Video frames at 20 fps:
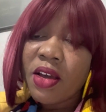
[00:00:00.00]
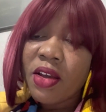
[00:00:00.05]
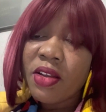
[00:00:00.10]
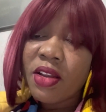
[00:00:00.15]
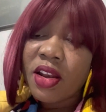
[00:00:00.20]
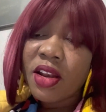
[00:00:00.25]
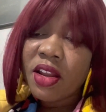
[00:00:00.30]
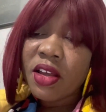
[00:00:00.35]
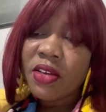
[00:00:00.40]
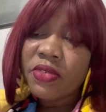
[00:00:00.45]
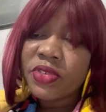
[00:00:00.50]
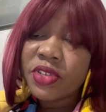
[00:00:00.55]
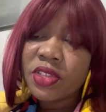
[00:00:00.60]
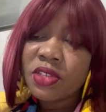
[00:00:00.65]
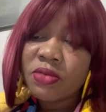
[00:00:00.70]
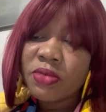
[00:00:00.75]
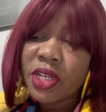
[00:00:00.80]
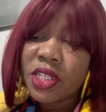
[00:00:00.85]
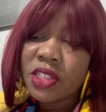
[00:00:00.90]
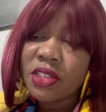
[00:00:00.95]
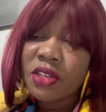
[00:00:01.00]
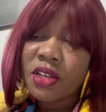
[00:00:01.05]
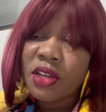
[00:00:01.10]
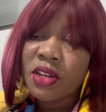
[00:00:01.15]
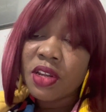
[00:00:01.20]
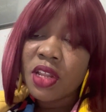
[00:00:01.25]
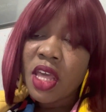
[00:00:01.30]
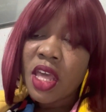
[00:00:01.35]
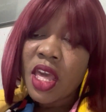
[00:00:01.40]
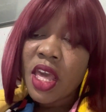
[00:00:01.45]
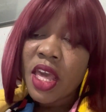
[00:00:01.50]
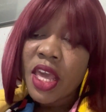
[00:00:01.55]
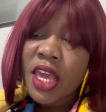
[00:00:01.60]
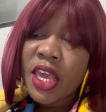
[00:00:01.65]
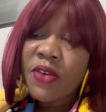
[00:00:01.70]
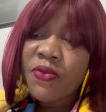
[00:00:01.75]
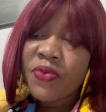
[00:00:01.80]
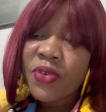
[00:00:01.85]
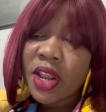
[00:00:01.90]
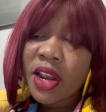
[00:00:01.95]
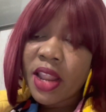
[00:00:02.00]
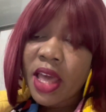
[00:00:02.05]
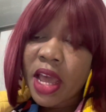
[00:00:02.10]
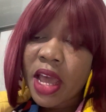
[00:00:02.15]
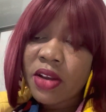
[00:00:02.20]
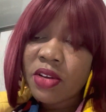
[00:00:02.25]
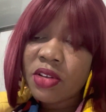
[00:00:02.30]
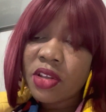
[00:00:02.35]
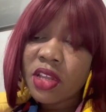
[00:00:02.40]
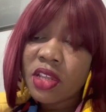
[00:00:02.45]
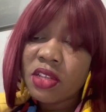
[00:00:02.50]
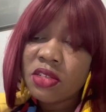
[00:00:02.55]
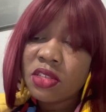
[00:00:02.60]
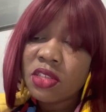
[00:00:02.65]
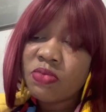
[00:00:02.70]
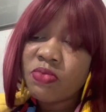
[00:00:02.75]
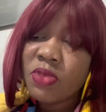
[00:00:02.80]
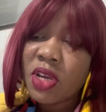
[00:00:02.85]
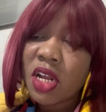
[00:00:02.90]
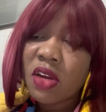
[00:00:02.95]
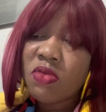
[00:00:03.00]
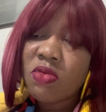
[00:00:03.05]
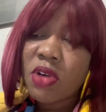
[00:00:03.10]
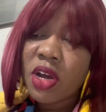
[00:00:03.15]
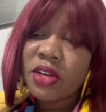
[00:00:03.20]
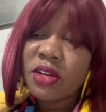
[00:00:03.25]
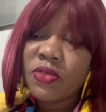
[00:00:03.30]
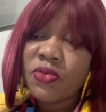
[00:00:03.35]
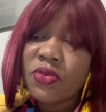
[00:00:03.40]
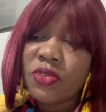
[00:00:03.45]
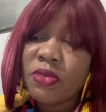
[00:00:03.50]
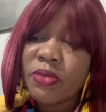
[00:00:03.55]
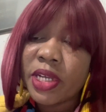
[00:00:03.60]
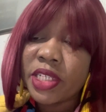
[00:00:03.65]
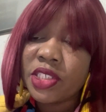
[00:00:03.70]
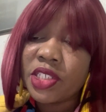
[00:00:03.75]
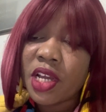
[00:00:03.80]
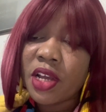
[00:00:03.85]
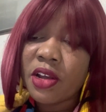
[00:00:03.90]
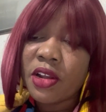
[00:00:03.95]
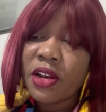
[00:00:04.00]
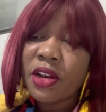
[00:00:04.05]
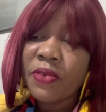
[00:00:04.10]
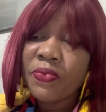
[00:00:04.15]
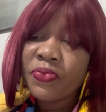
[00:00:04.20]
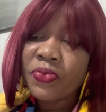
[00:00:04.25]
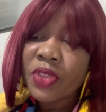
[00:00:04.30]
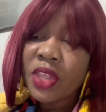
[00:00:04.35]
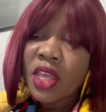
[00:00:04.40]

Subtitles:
Love you too, my son. If a lottery, and you smell wonderful, my child.